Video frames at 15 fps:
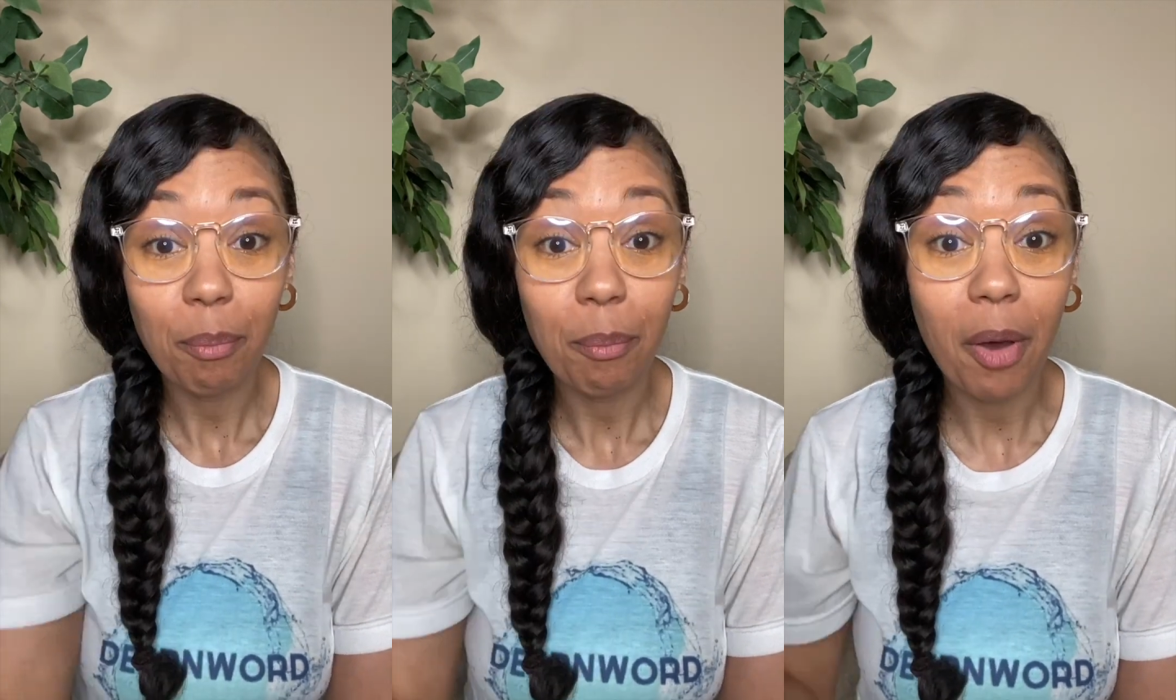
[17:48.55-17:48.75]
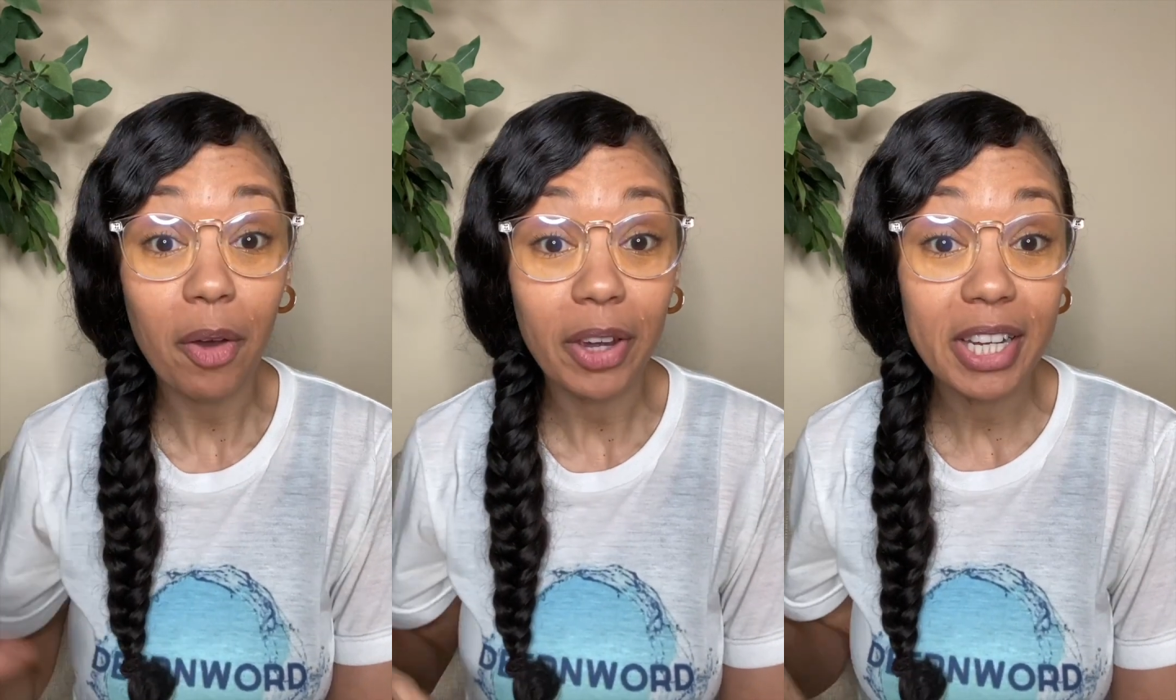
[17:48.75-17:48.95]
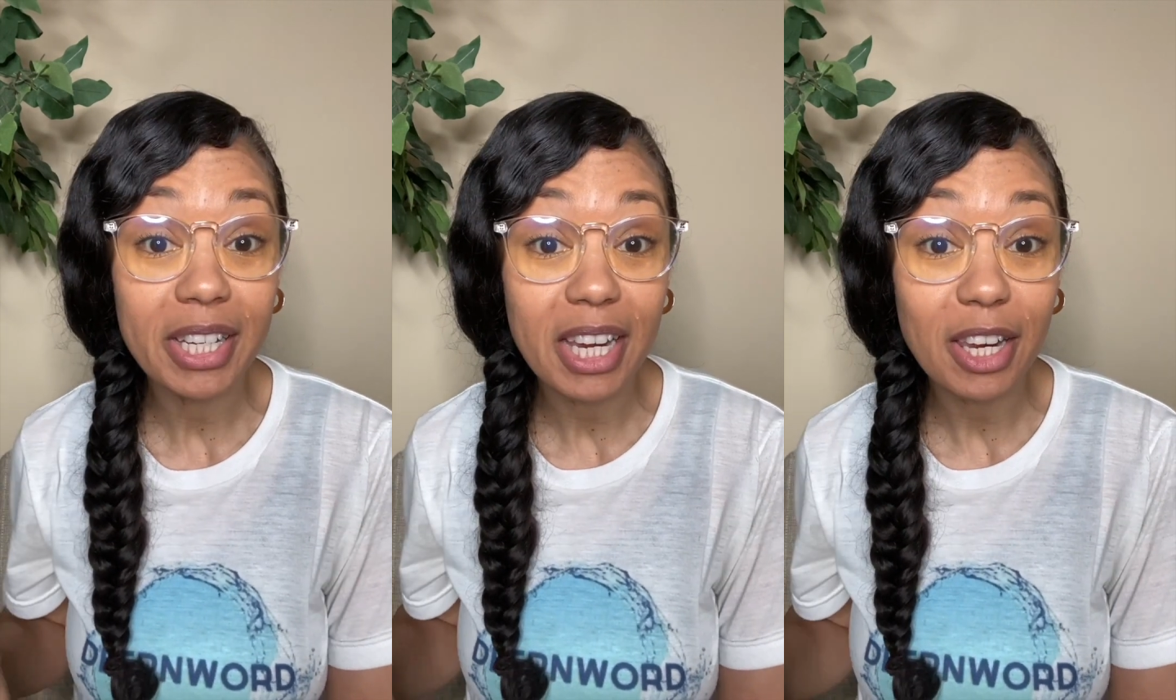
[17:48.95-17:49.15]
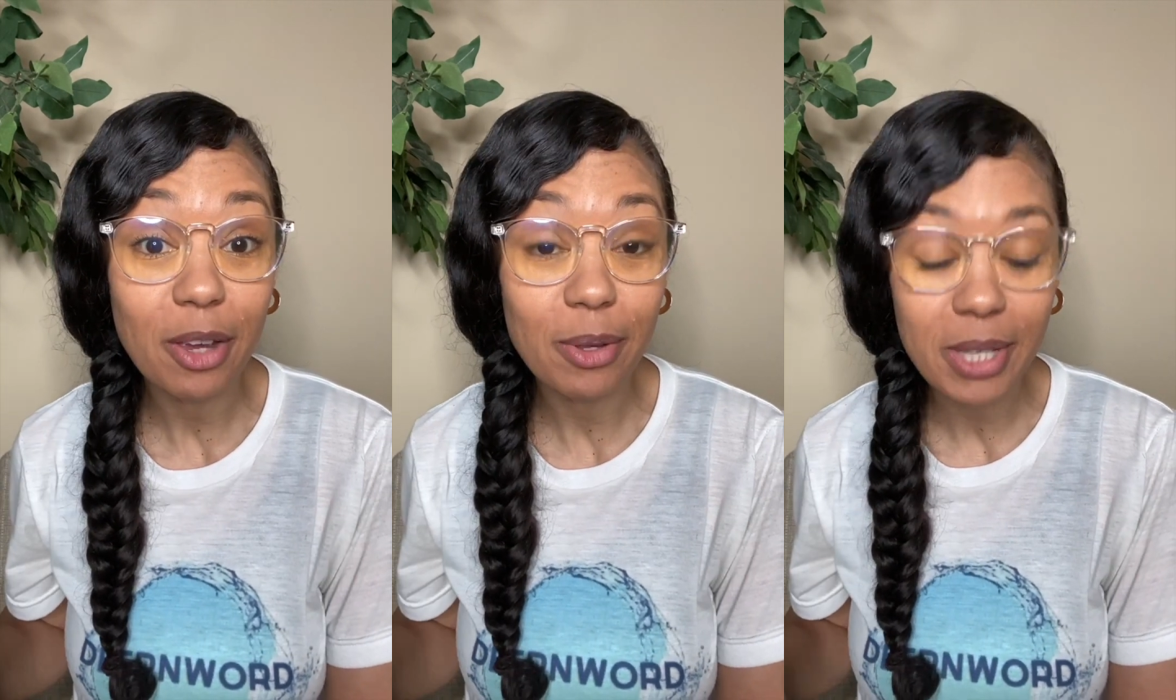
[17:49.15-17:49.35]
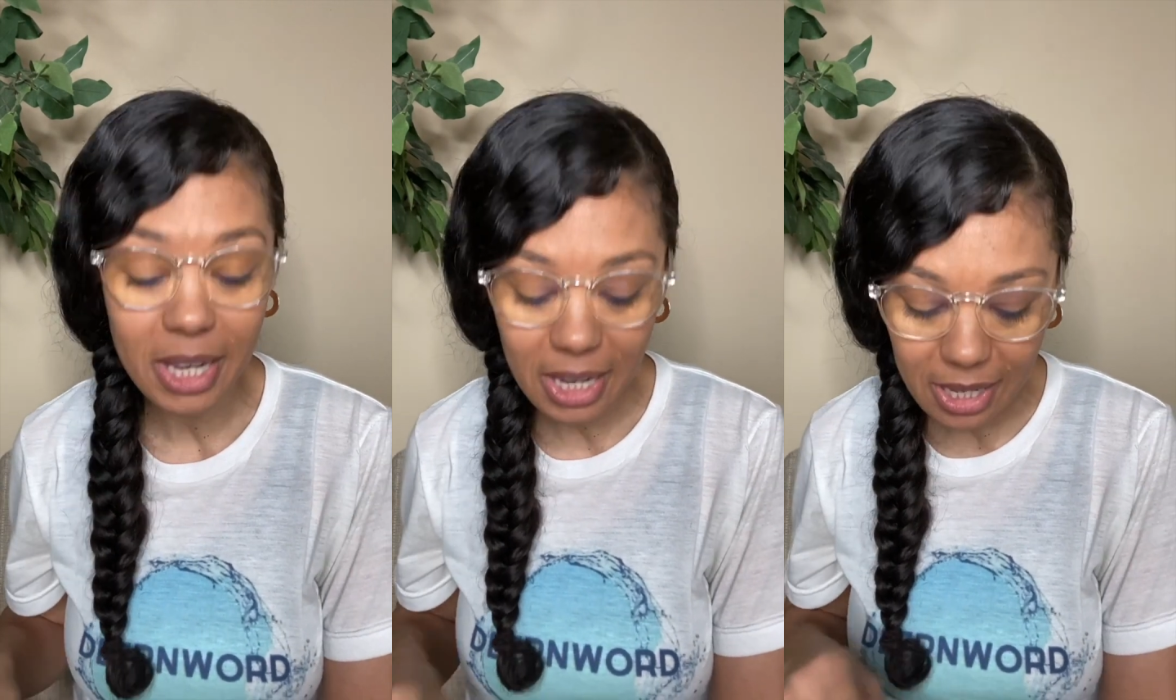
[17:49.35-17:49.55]
Paul
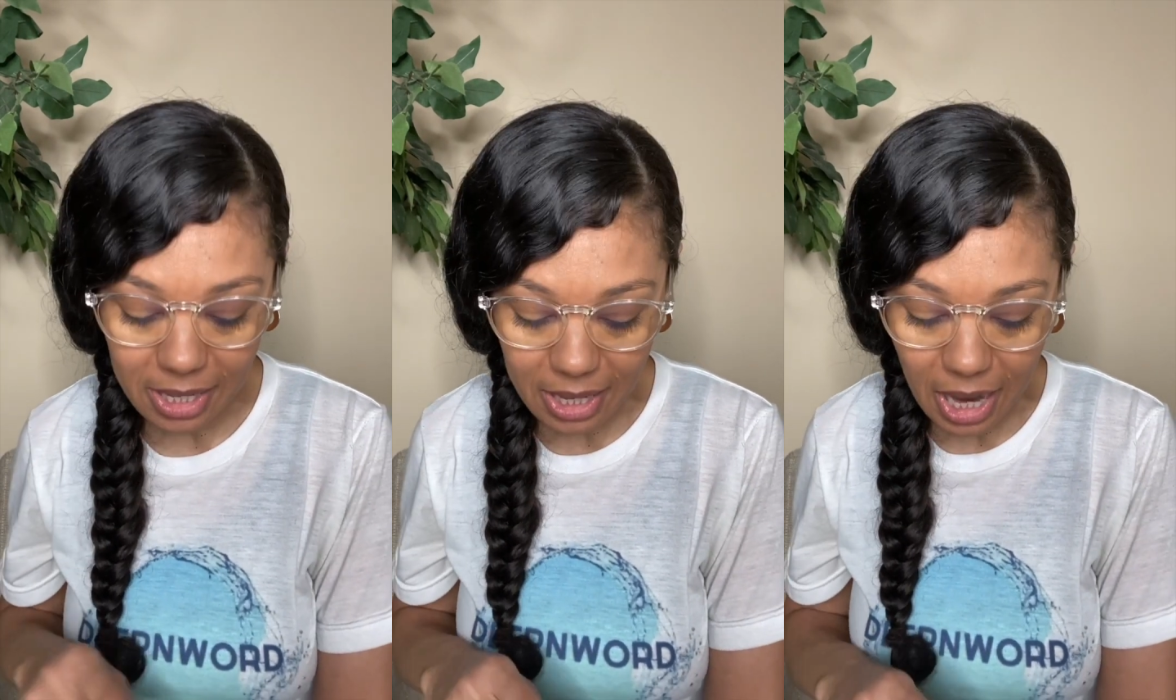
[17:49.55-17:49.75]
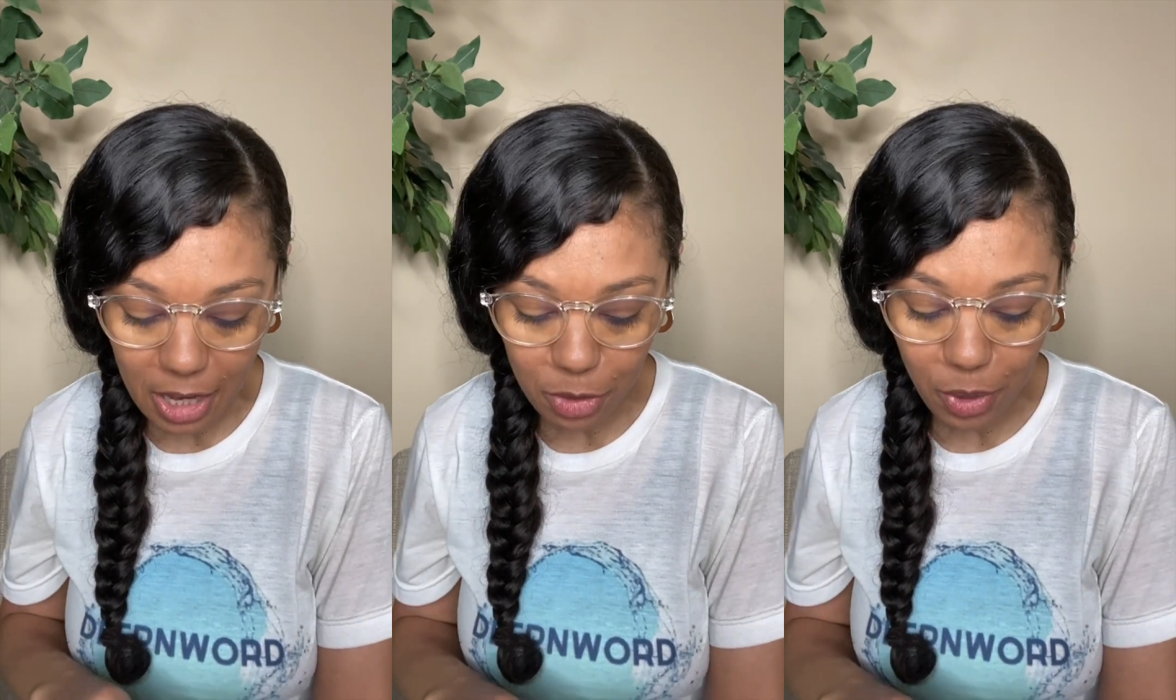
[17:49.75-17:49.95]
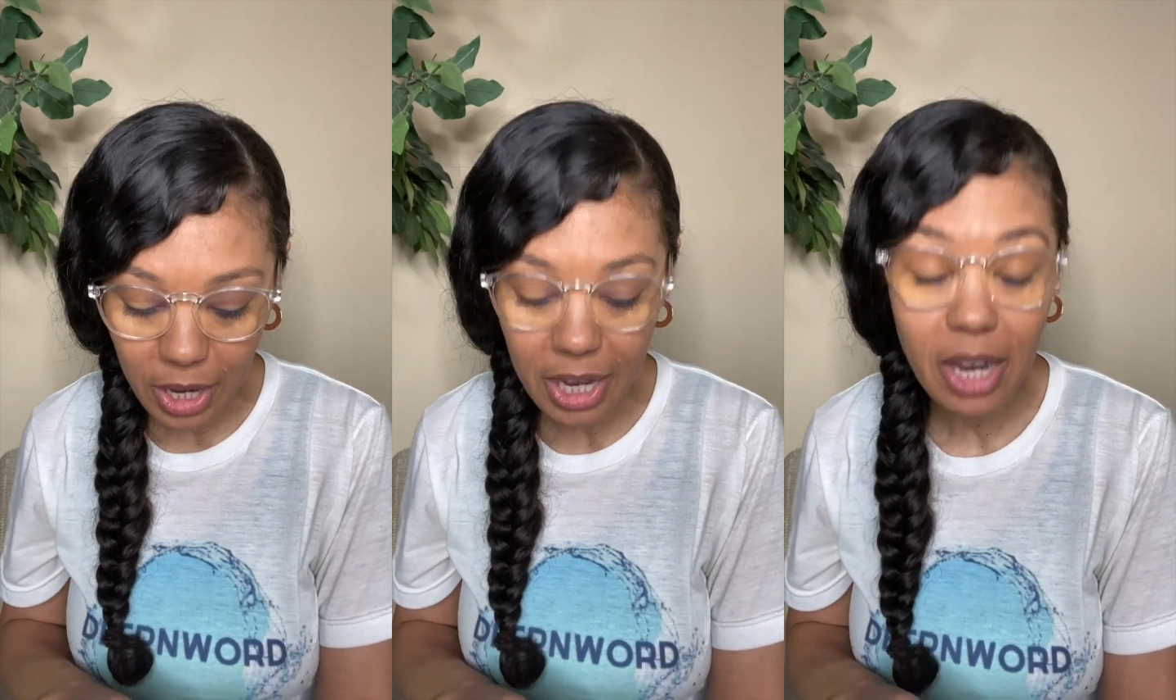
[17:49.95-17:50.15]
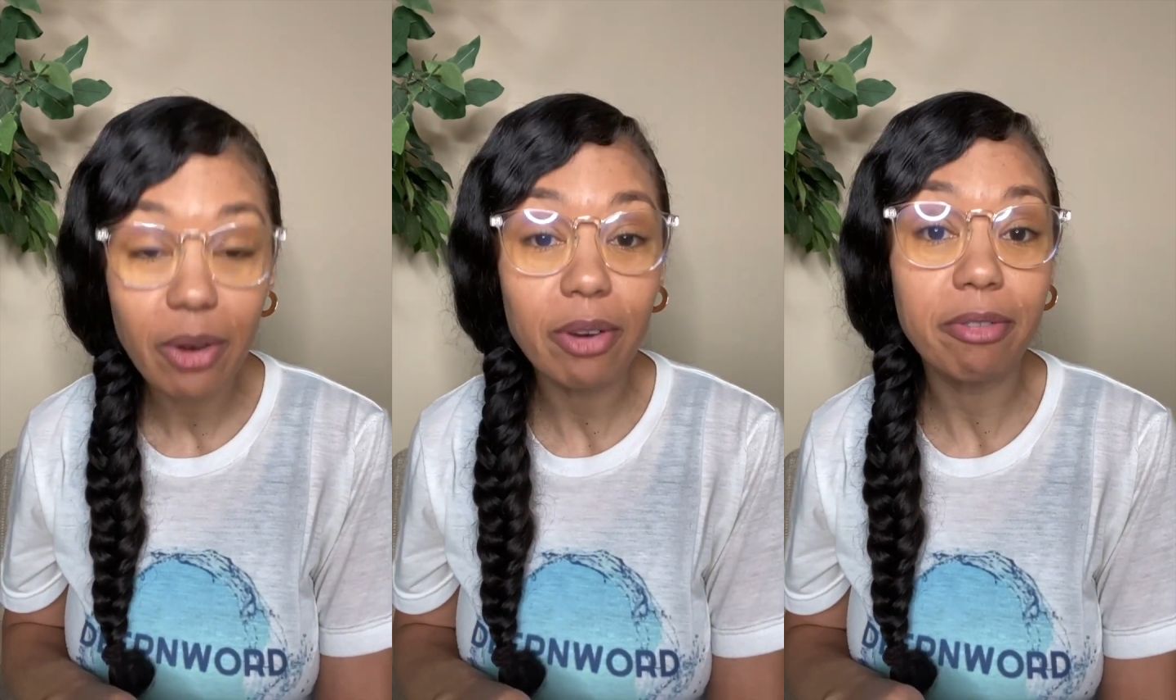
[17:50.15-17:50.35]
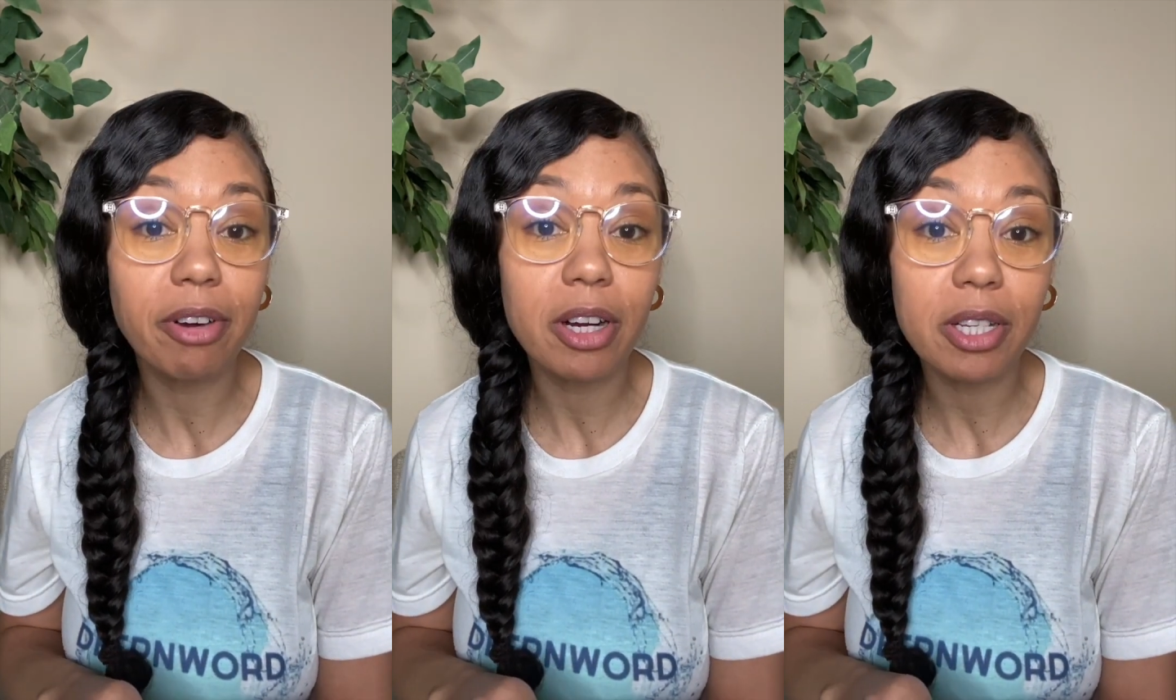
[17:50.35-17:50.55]
continues and he says right here
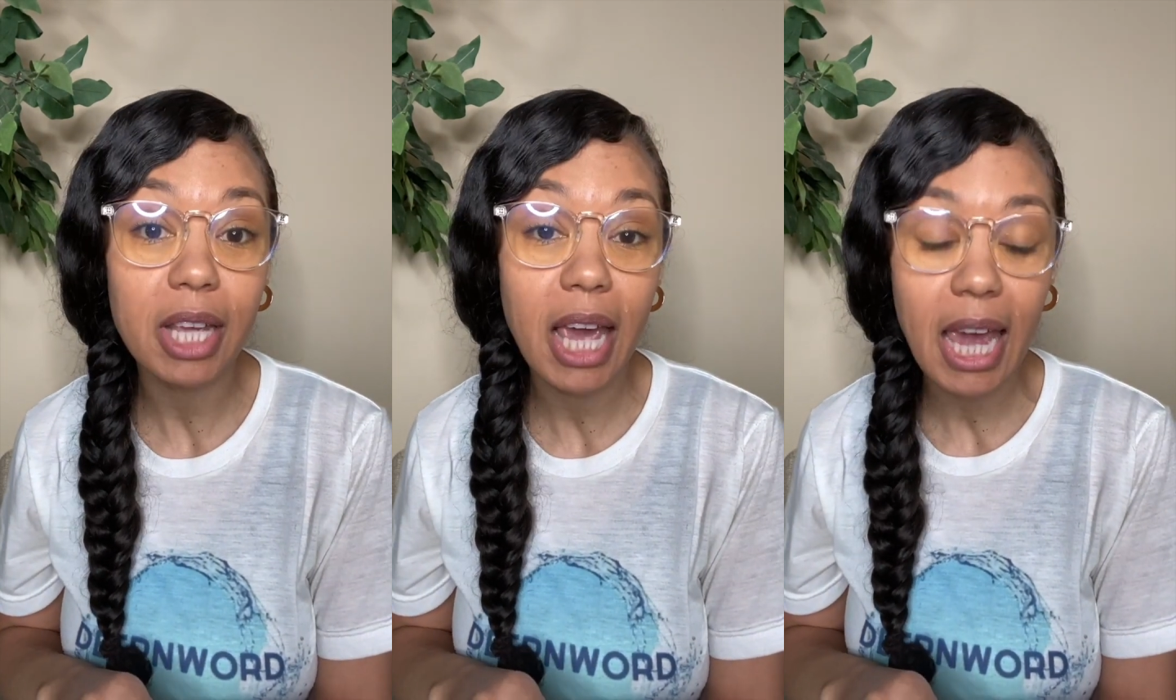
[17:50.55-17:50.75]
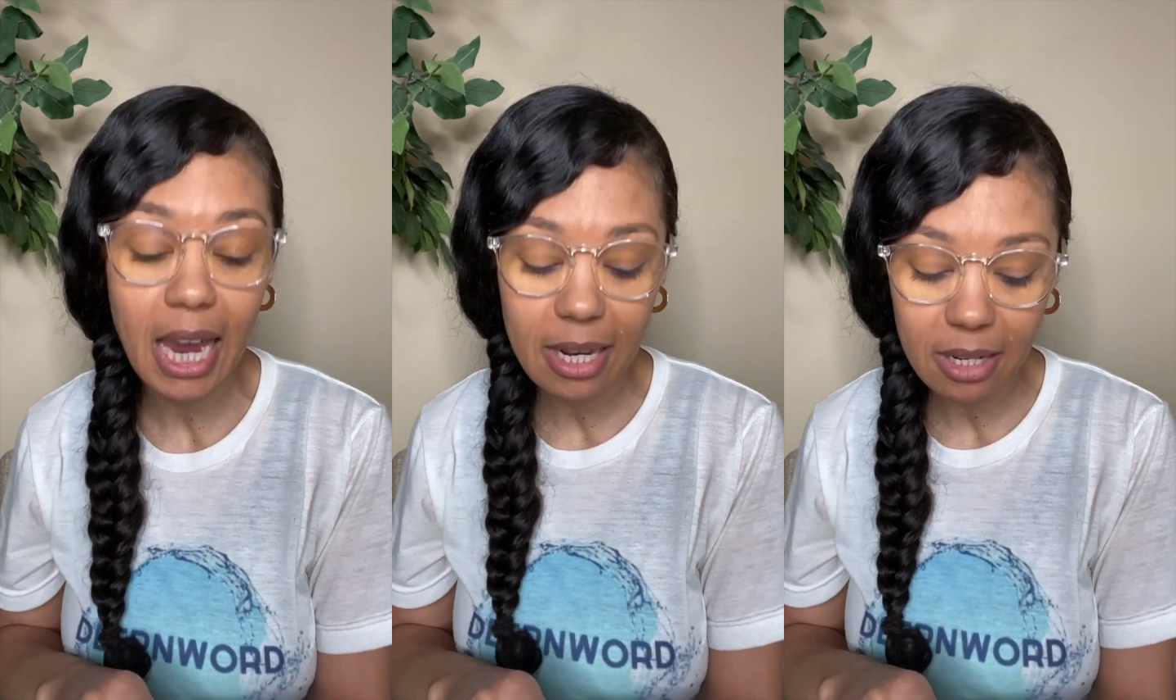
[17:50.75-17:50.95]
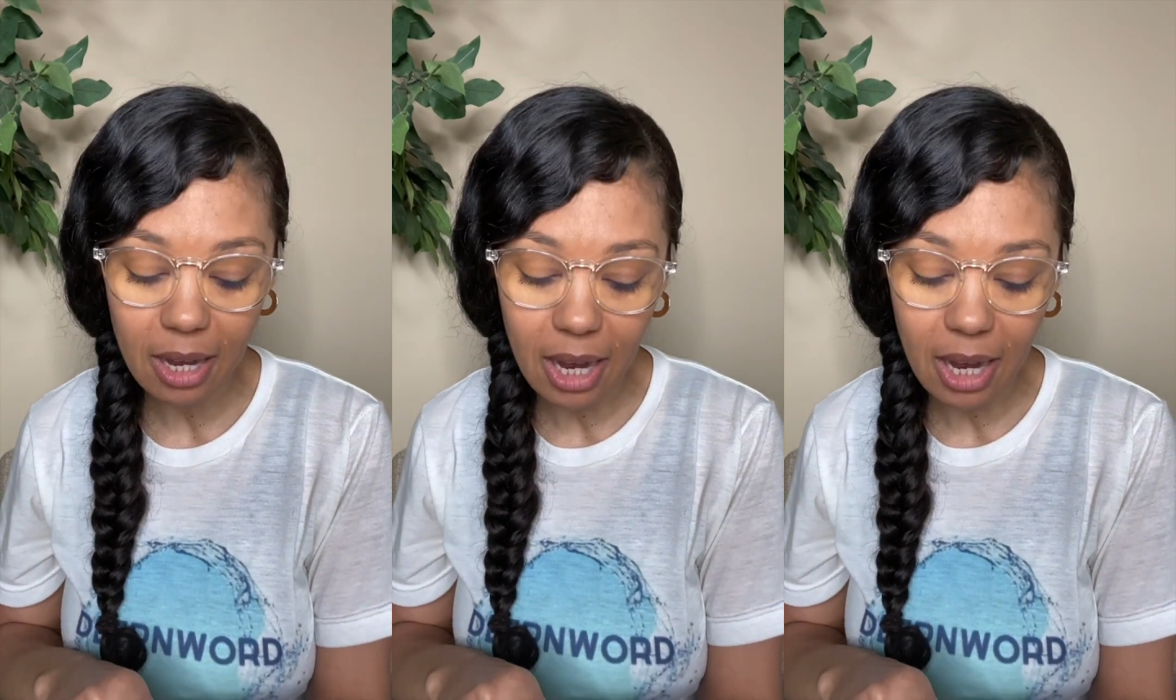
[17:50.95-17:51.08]
in verse 8,